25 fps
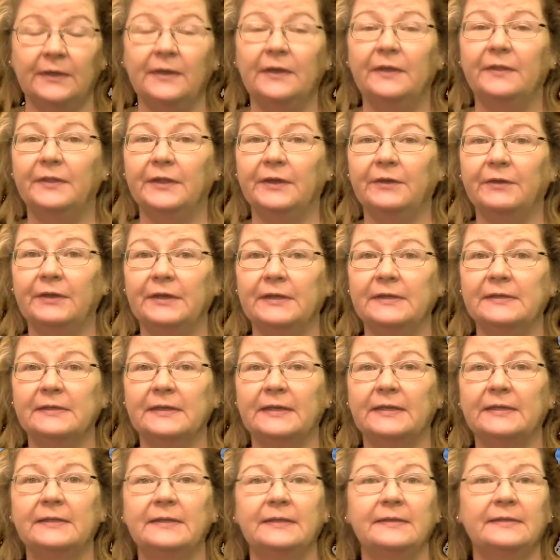There is
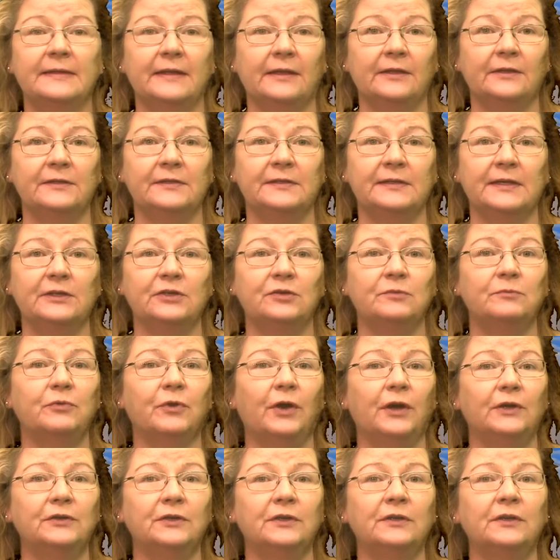a desalination
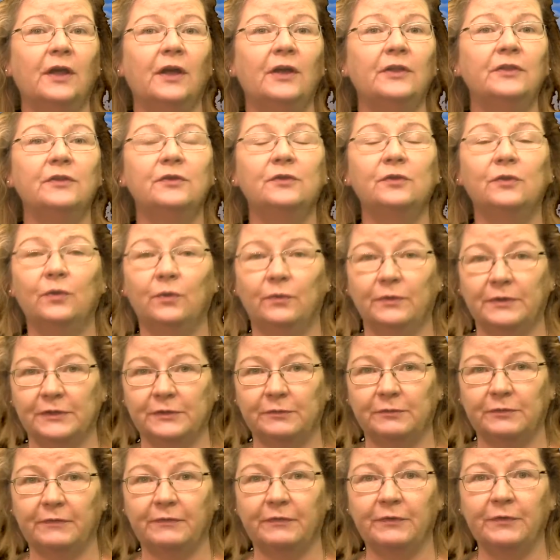project on the
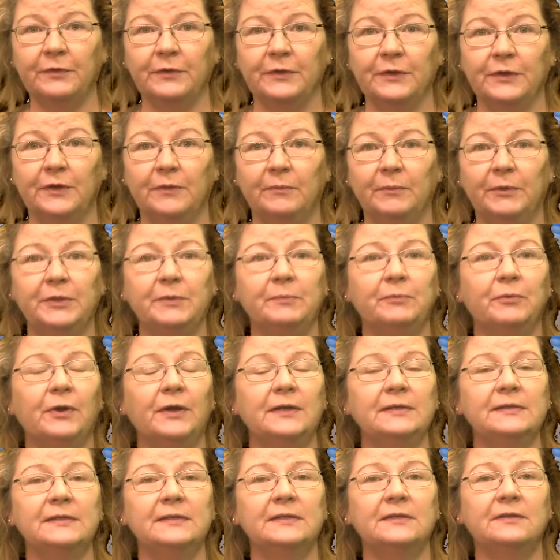Dolores River, but the
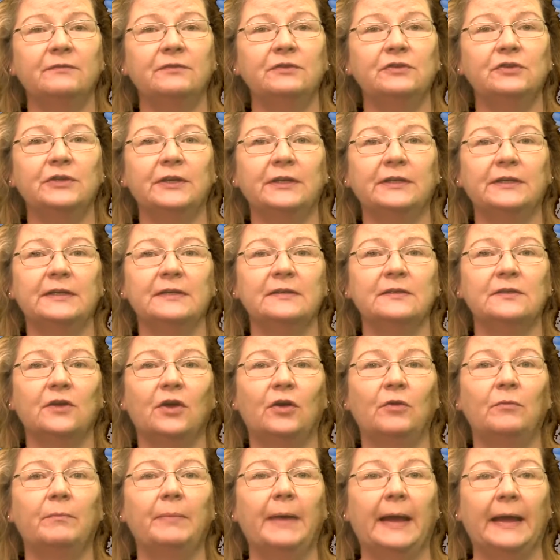process of injecting
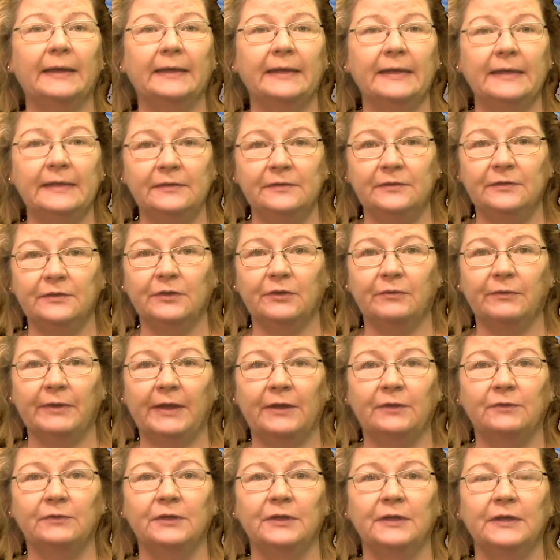salt back into the
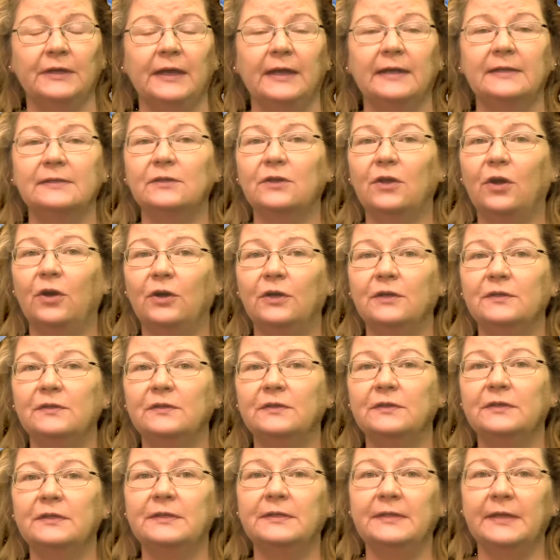ground has
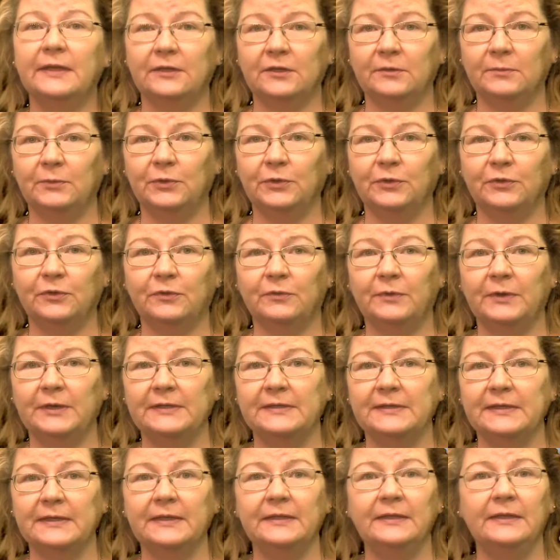caused detectable
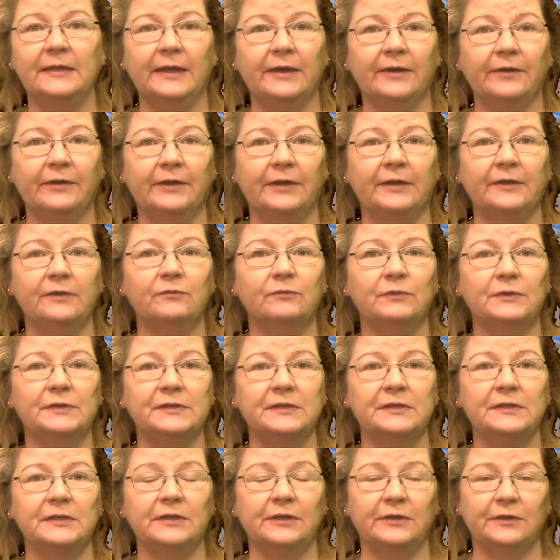earthquakes in the area in
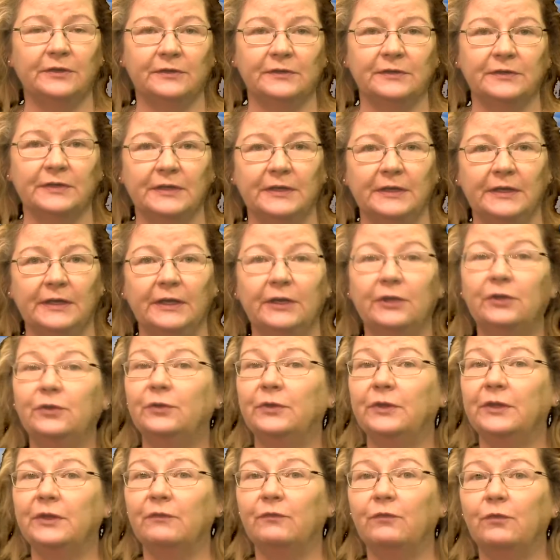recent years,
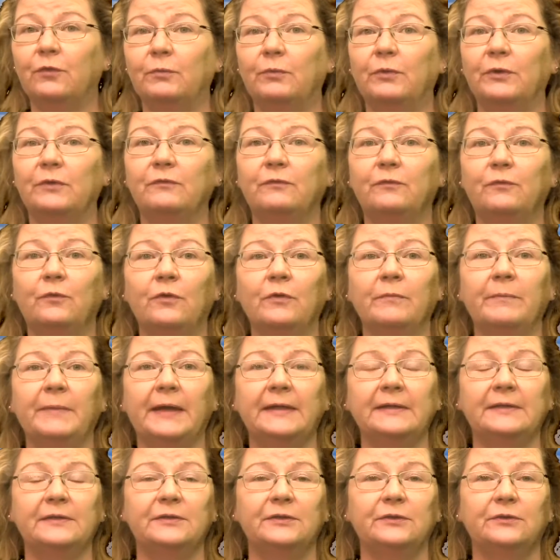including a 4.4
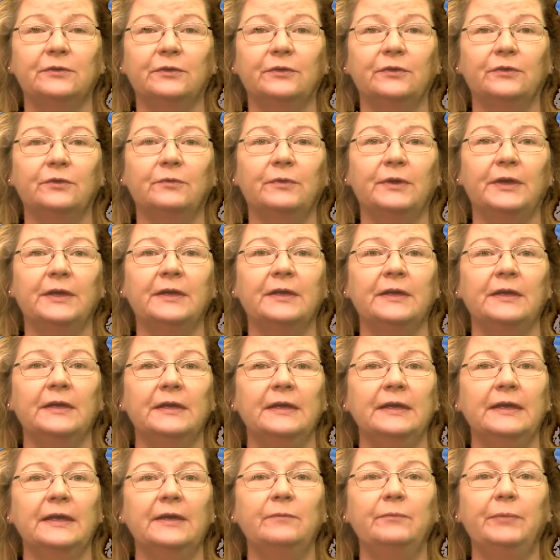magnitude earthquake
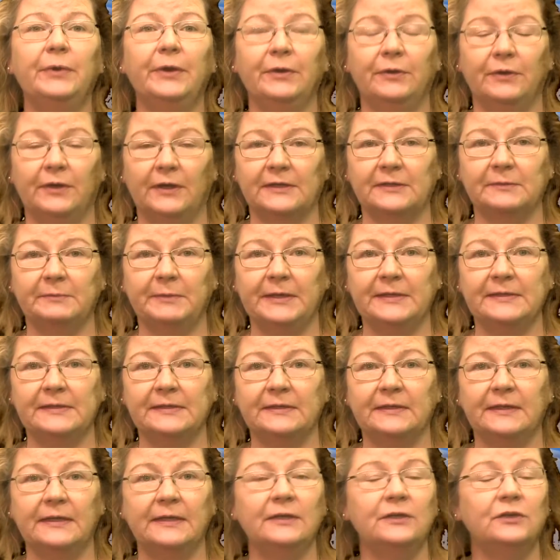in Paradox
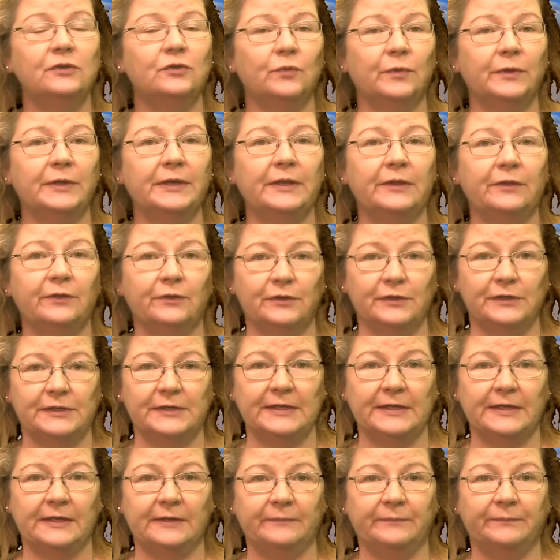Basin in
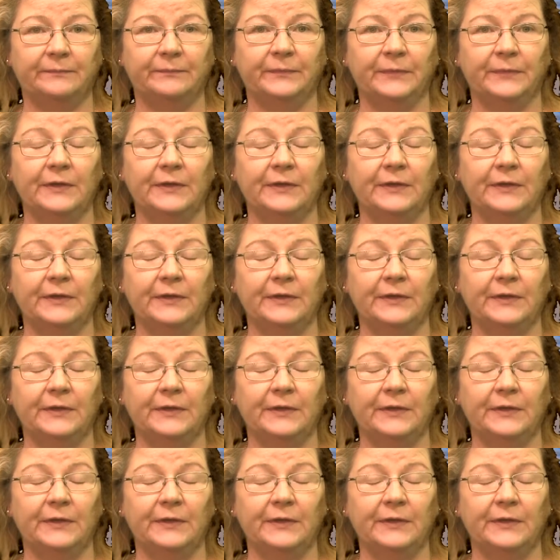2013.